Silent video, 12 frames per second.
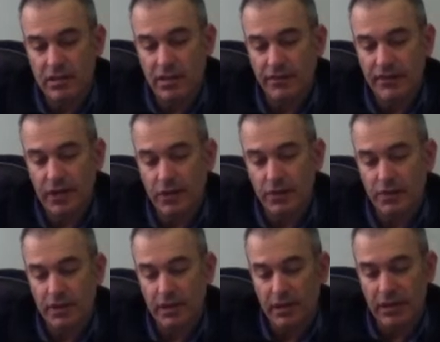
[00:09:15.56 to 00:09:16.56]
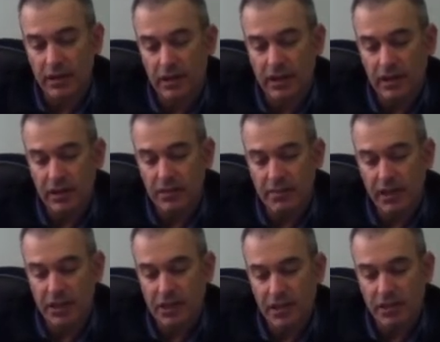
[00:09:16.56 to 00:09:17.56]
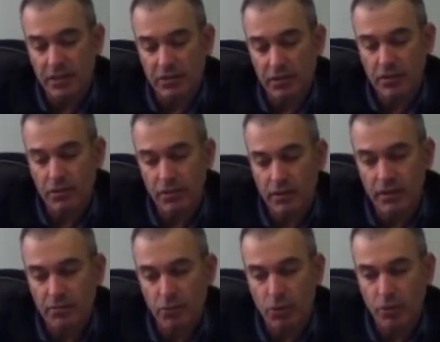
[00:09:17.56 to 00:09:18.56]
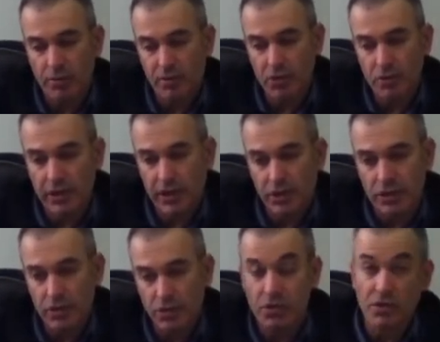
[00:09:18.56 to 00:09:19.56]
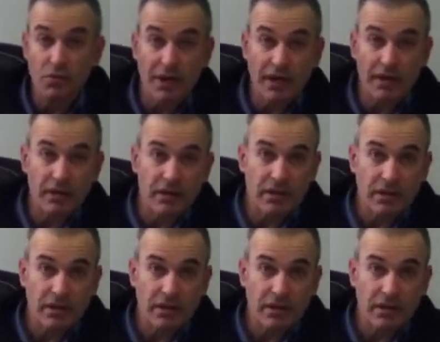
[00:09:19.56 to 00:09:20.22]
difficult in as much that you're on the border between should you run it,